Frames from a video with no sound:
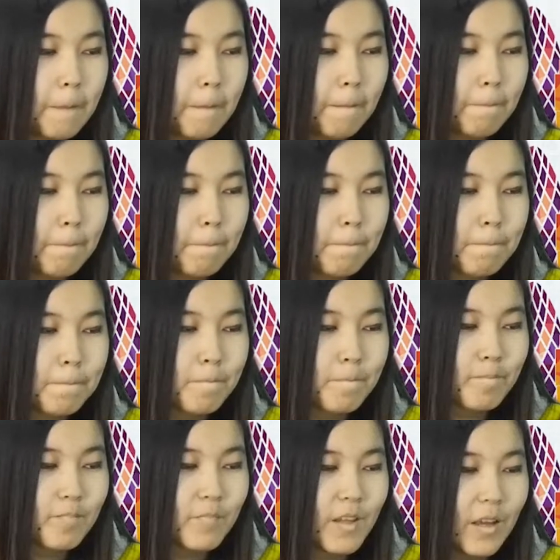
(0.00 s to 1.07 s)

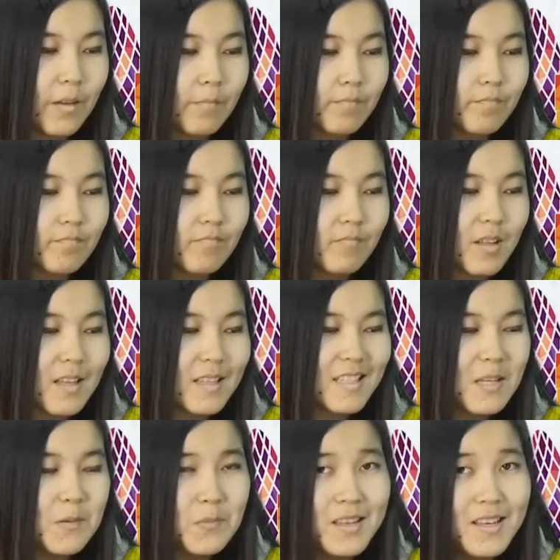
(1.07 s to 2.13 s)
Okay.
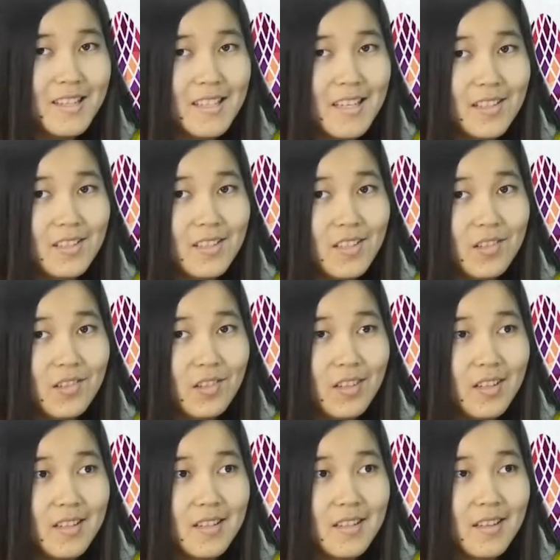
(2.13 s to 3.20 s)
Siblings and
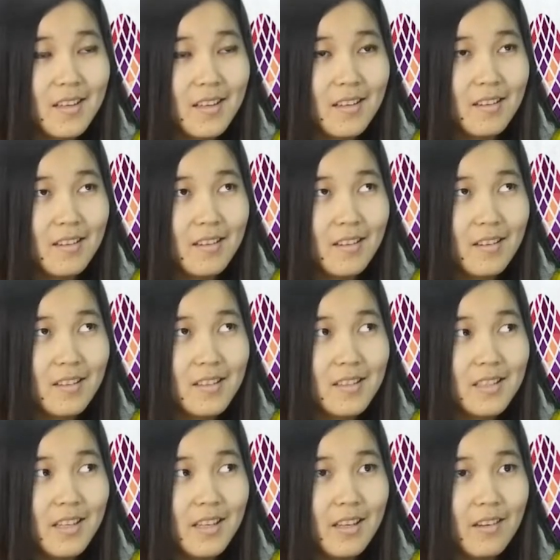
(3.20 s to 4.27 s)
sisters,
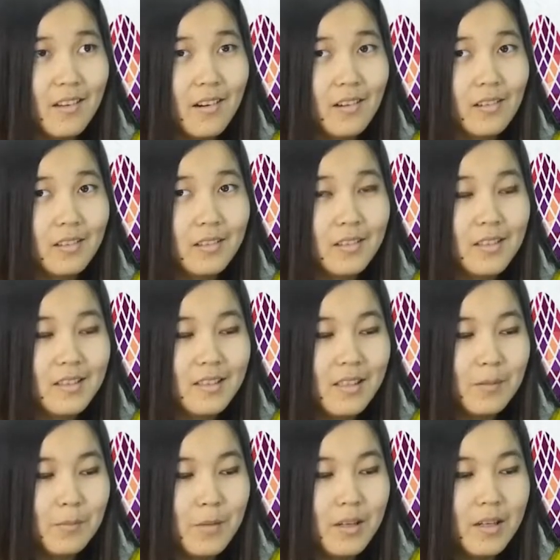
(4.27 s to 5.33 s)
they are the
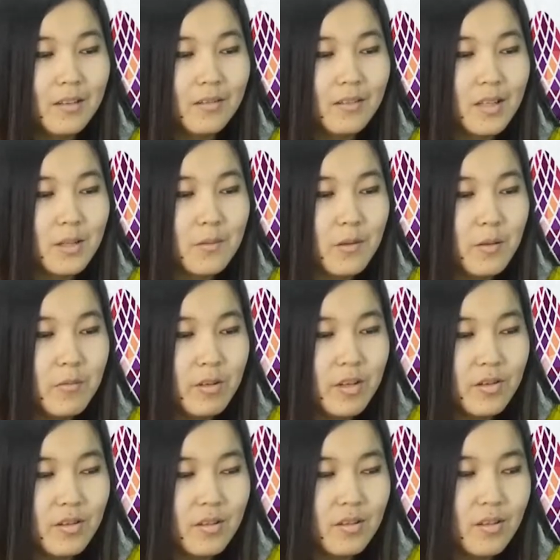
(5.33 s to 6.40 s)
same meaning. That's why we
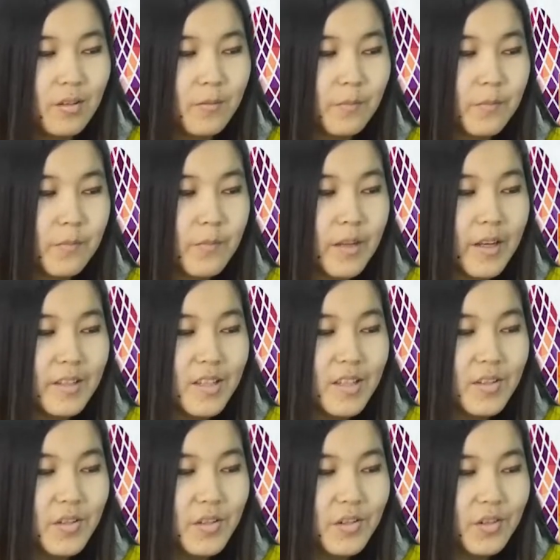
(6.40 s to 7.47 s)
can just see the
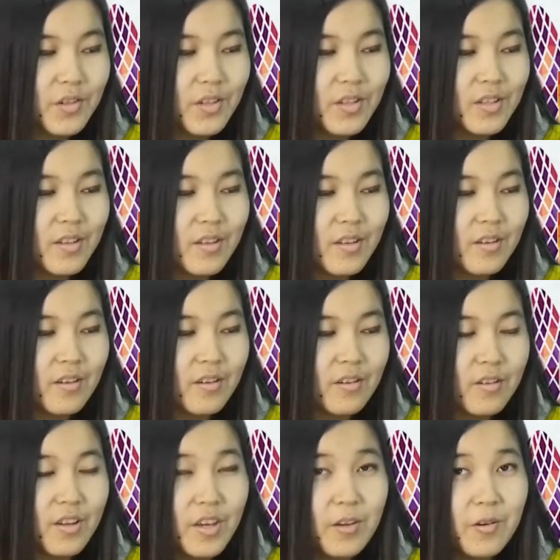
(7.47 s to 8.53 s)
sisters
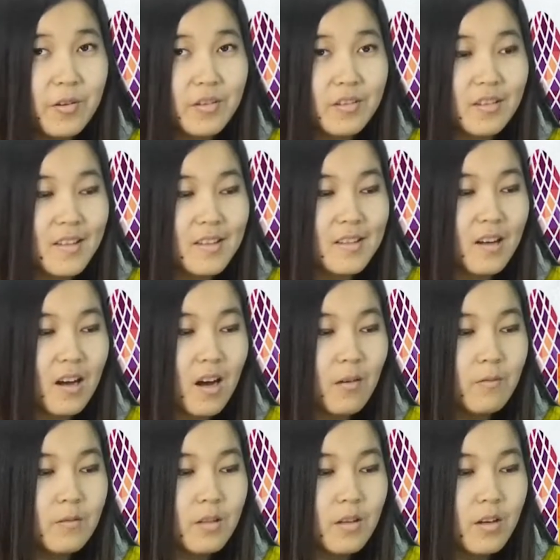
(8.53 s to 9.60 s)
reunited at the
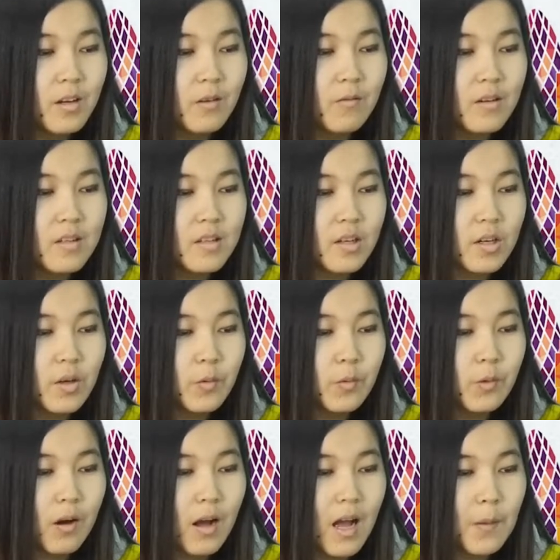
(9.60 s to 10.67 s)
house where they
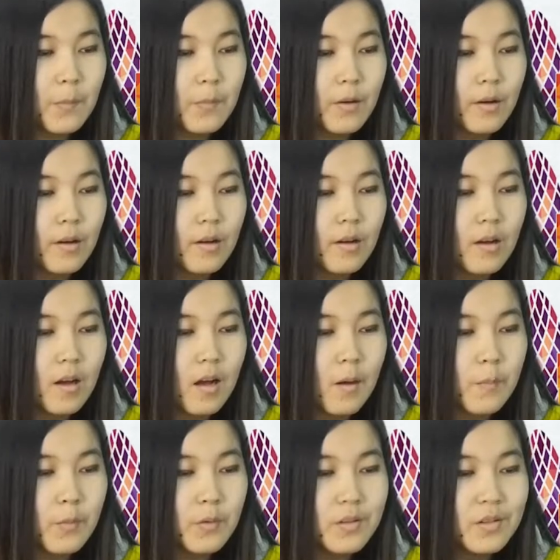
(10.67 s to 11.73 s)
grew up
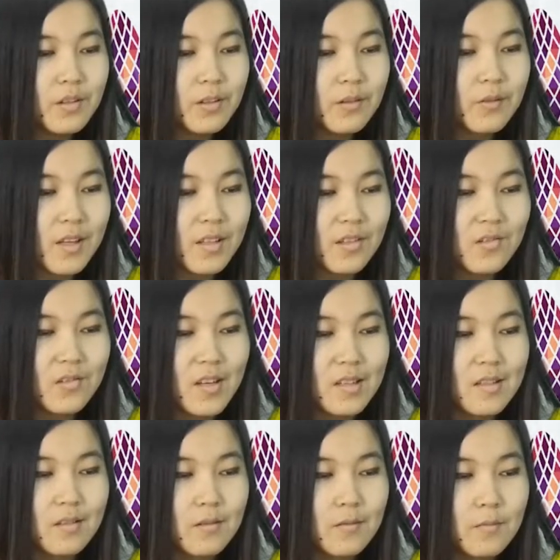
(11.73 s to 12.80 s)
upon their father's
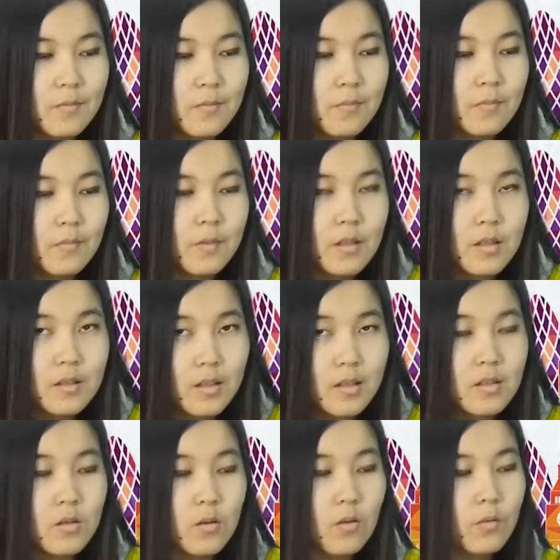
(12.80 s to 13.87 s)
death.
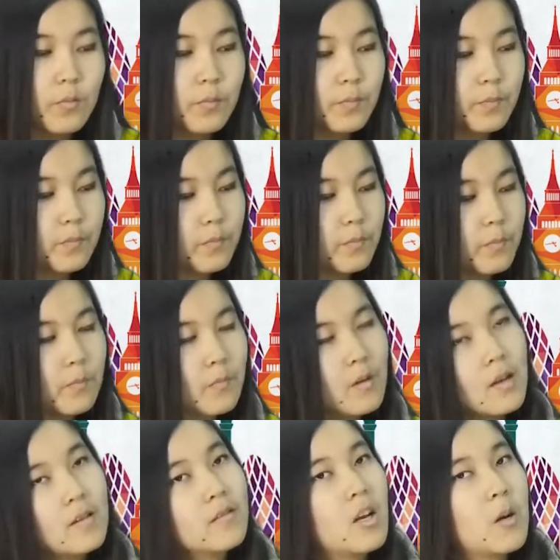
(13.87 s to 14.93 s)
That's all.
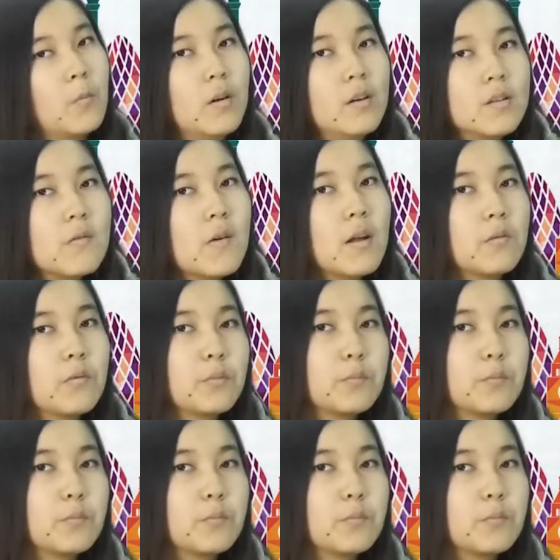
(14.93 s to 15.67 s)
Number 12.